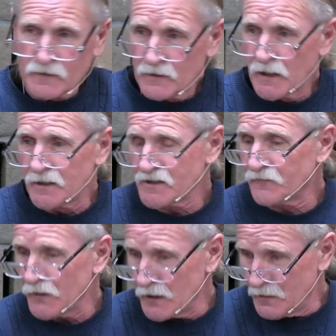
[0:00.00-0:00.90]
and his
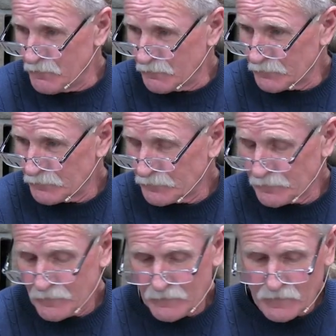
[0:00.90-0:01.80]
feet
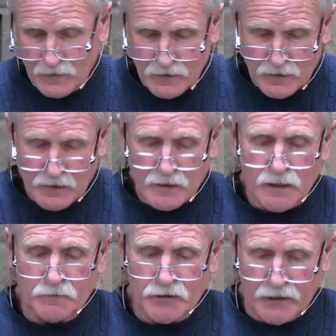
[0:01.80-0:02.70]

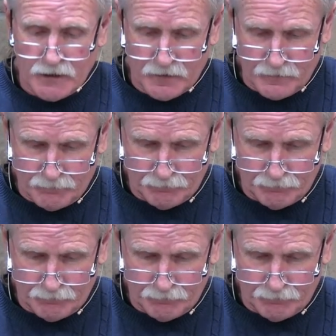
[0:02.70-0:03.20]
and beheaded him.